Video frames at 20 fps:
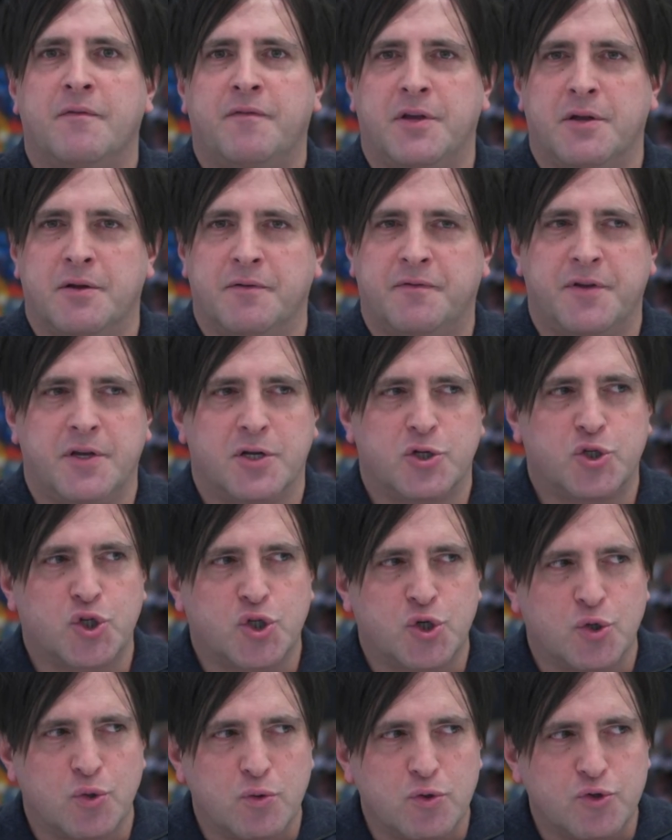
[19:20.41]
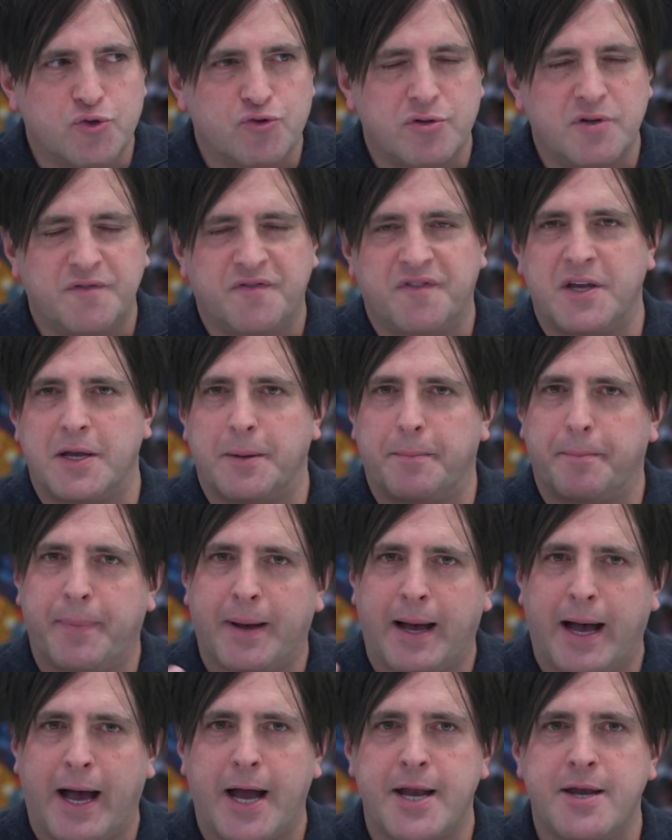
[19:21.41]
for your children, for your
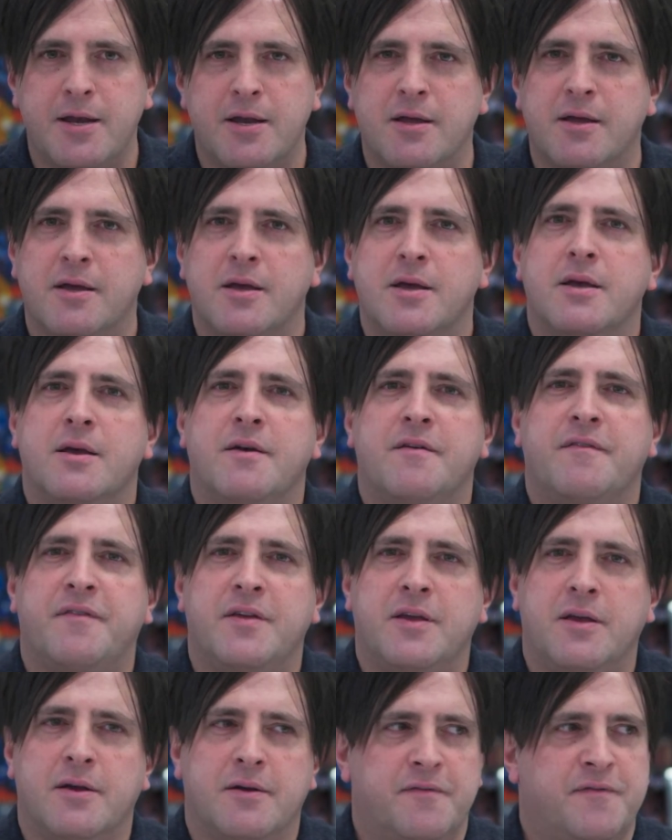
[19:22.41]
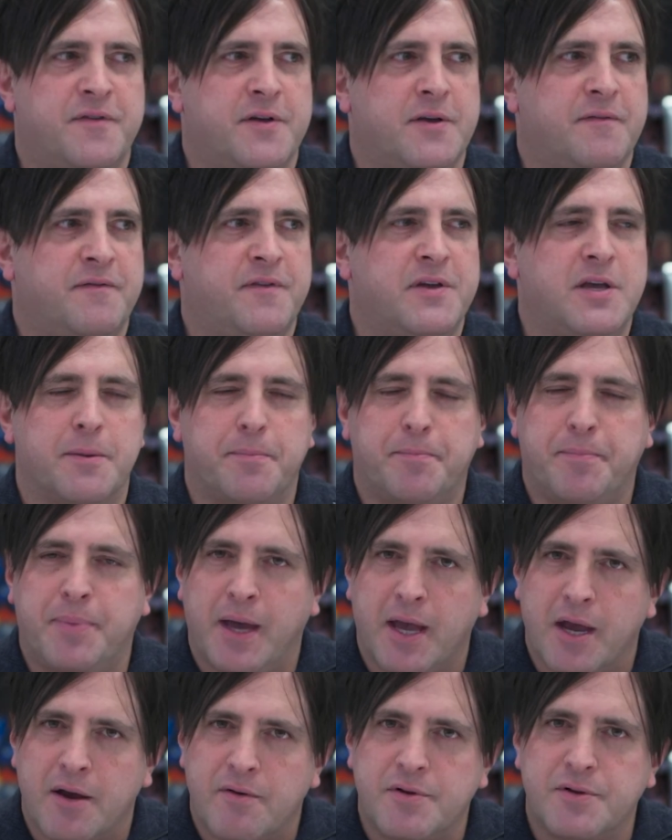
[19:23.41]
partner, for your
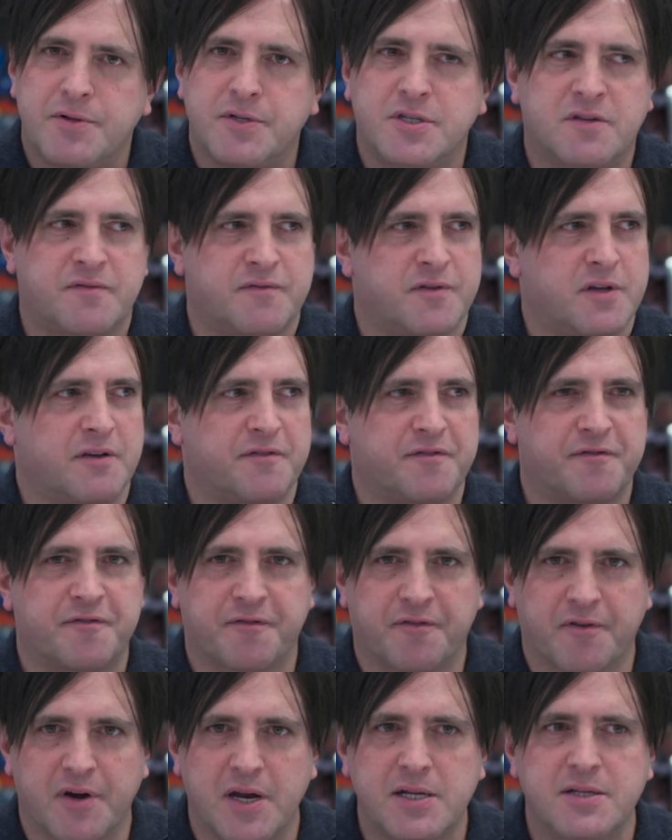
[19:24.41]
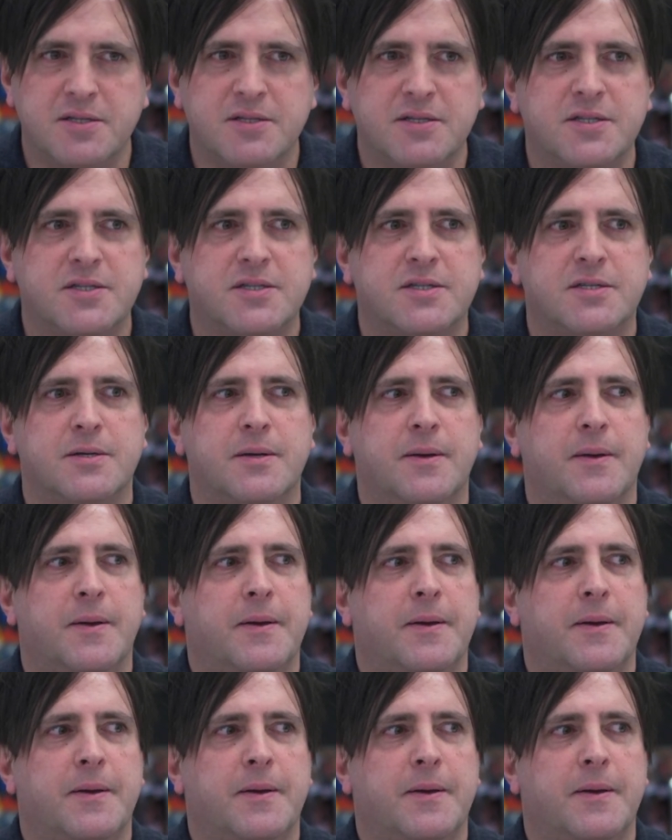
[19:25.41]
parents, for your friends,